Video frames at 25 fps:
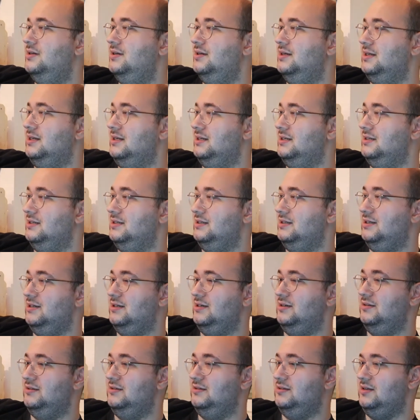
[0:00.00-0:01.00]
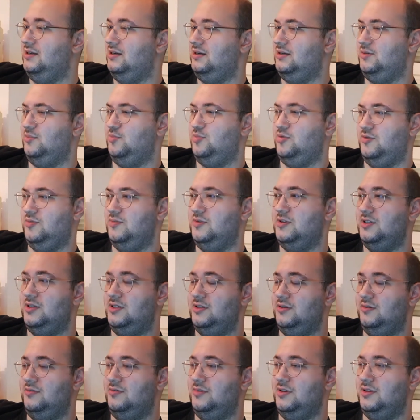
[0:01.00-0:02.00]
And I could probably
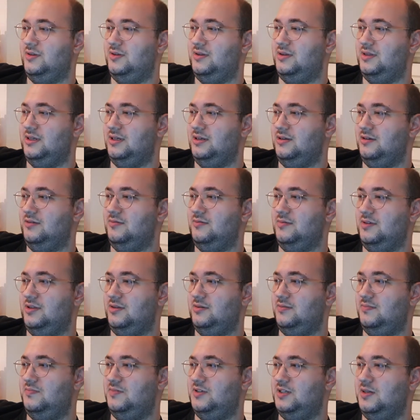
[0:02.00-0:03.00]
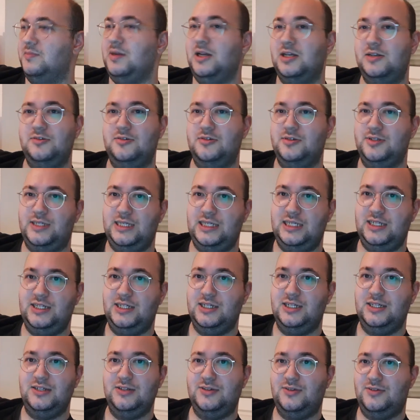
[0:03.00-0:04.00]
do with some extra
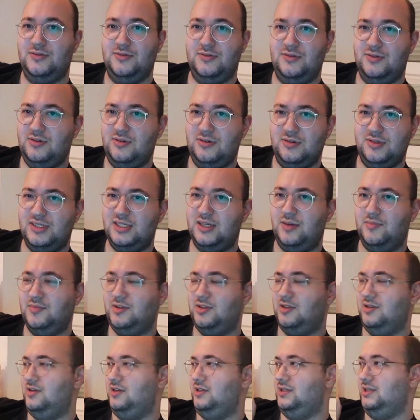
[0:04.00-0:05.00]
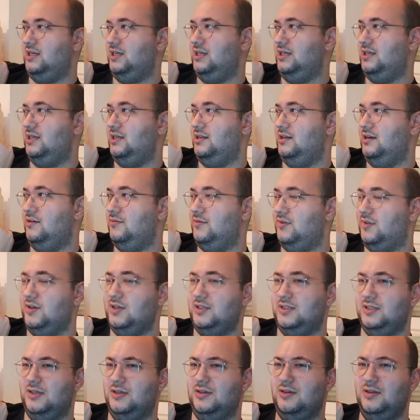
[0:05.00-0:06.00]
t-shirts or something like that.
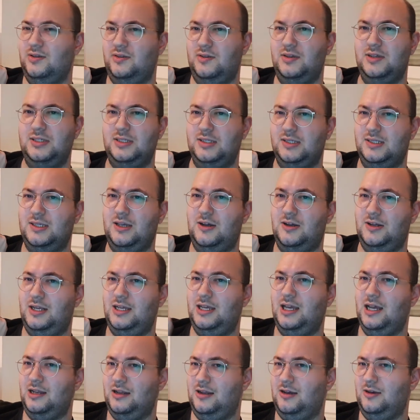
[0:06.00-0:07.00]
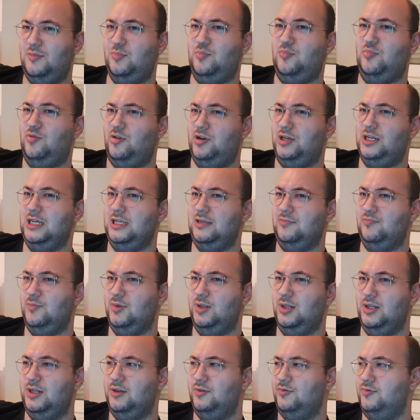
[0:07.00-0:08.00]
Things are starting to get pretty
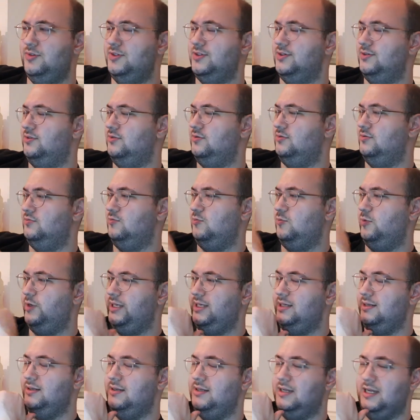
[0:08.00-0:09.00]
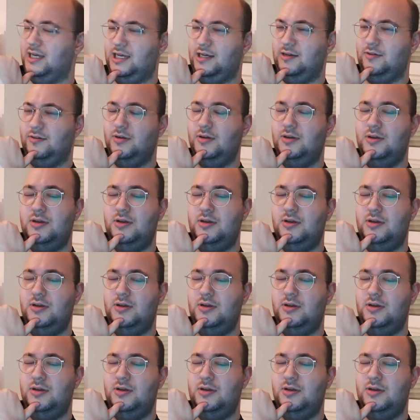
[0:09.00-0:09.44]
loose and weird now.